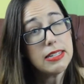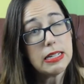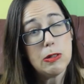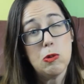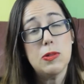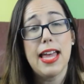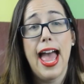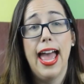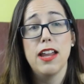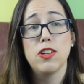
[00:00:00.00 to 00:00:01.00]
skills
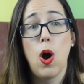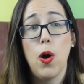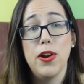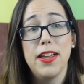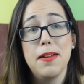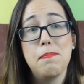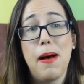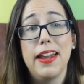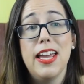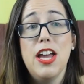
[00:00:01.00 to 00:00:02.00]
and coding,
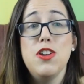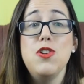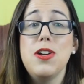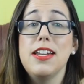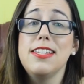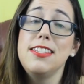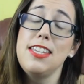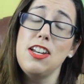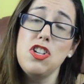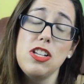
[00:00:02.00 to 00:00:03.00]
but you could
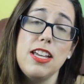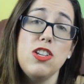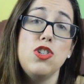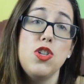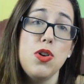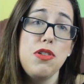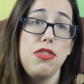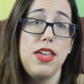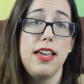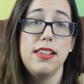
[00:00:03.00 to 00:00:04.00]
essentially do
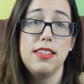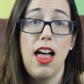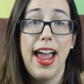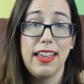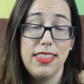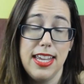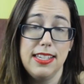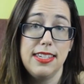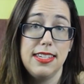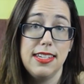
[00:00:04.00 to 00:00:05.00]
things like
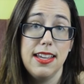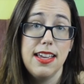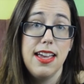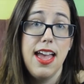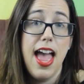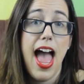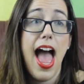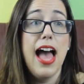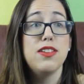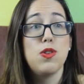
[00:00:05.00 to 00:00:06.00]
this
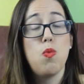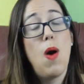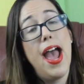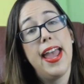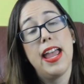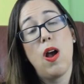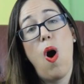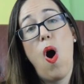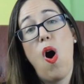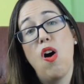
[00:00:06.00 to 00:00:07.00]
as a way
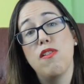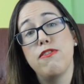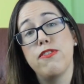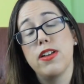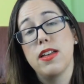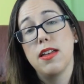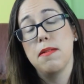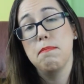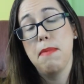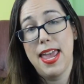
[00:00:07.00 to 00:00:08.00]
of
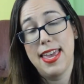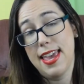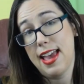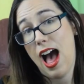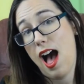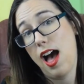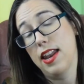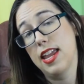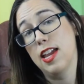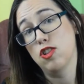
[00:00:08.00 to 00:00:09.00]
making art
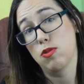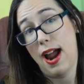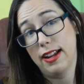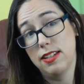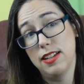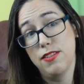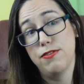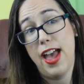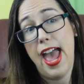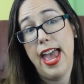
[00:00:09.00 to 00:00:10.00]
interactive
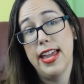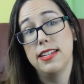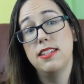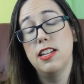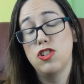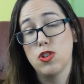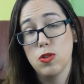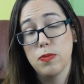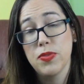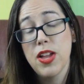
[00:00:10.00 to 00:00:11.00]
and
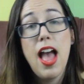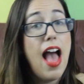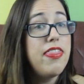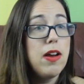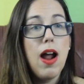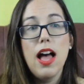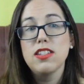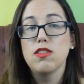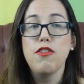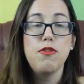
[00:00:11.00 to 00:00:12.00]
digital. And there are
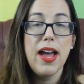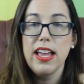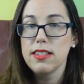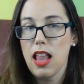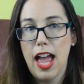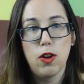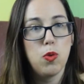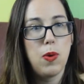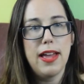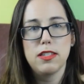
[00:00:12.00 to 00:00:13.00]
softwares like
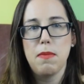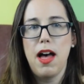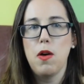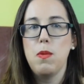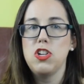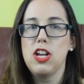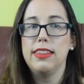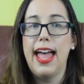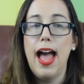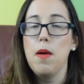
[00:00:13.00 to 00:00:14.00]
Aurasma which
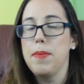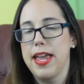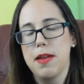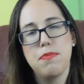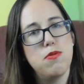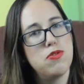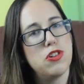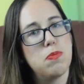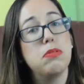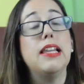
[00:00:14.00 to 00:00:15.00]
allow people
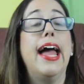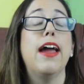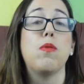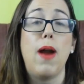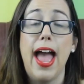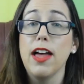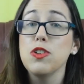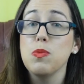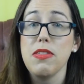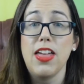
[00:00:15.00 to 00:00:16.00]
to play
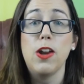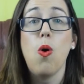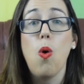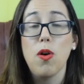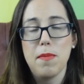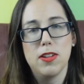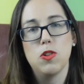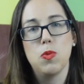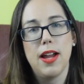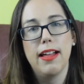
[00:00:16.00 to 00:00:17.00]
around with that
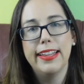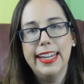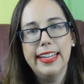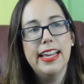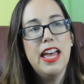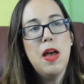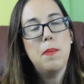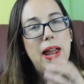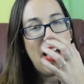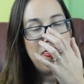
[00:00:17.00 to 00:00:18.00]
augmented reality,
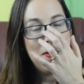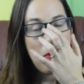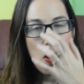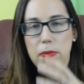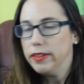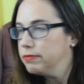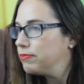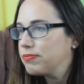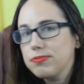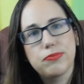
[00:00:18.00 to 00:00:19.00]
but at the moment
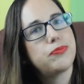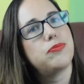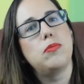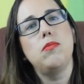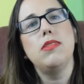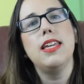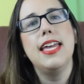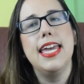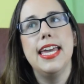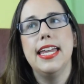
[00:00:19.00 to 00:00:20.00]

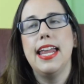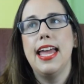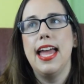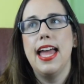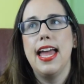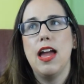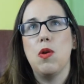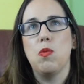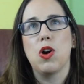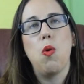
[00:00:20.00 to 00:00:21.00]
it
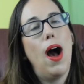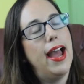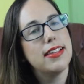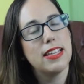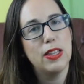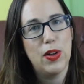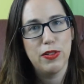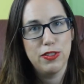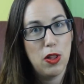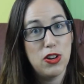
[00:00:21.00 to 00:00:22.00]
requires a lot
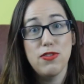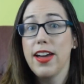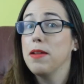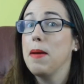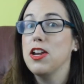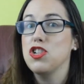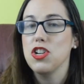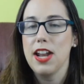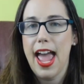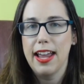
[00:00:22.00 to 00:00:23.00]
of knowledge of
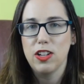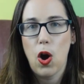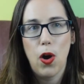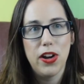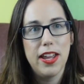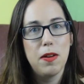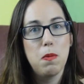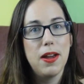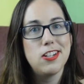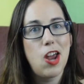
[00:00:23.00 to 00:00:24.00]
animation and coding,
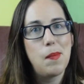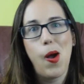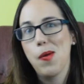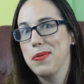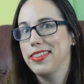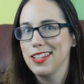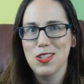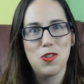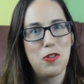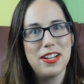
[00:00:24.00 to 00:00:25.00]
which I'm hoping that
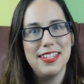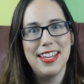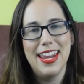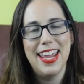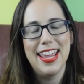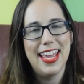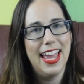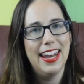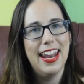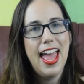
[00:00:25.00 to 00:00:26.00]
Story City can